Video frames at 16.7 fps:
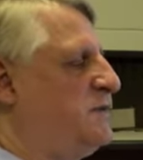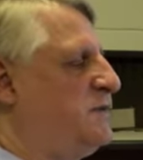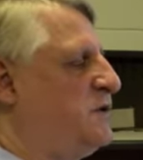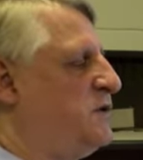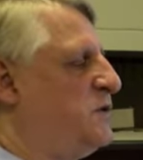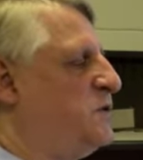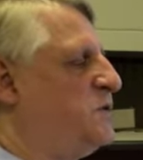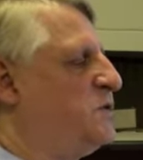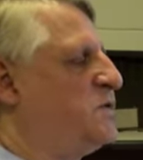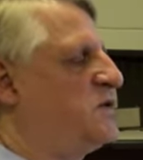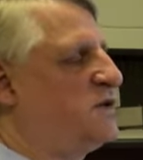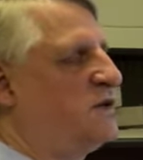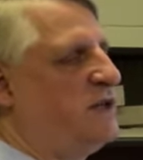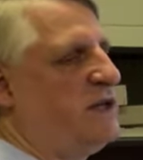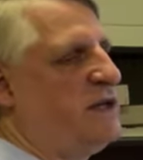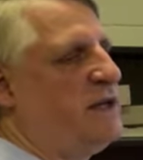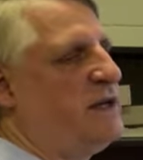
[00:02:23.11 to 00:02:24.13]
choose
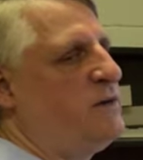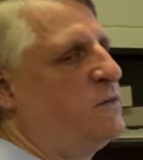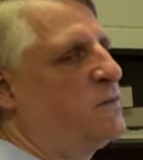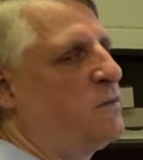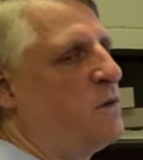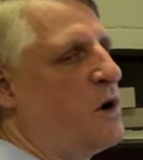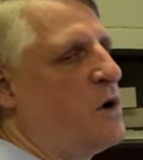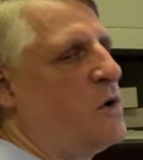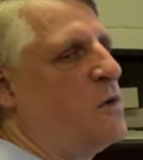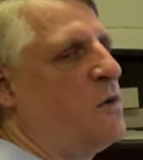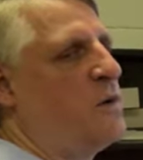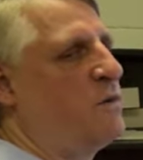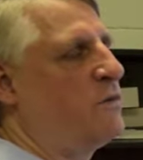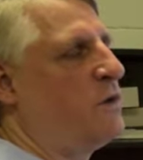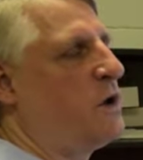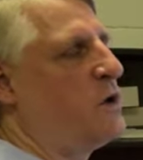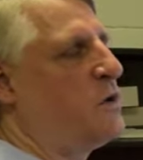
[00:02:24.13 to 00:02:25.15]
the
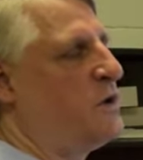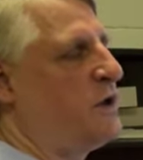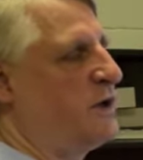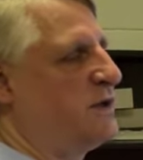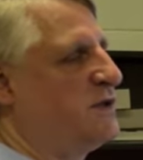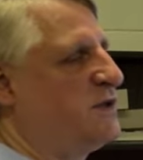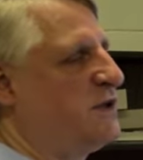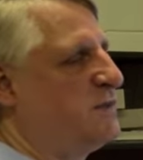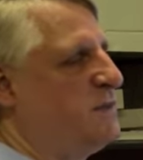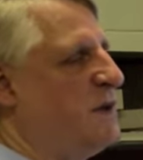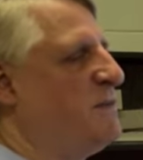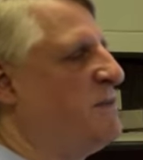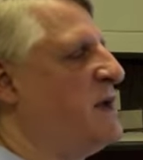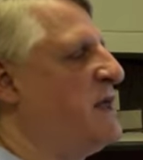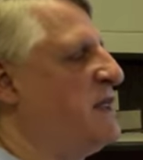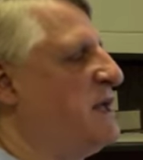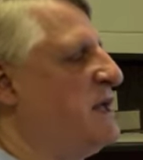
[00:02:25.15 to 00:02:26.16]
road shipping
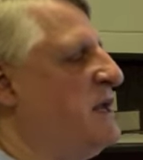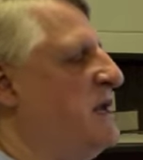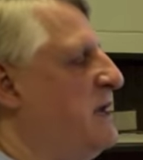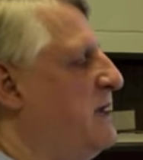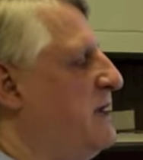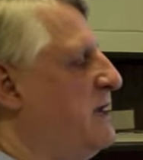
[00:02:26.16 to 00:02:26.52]
method.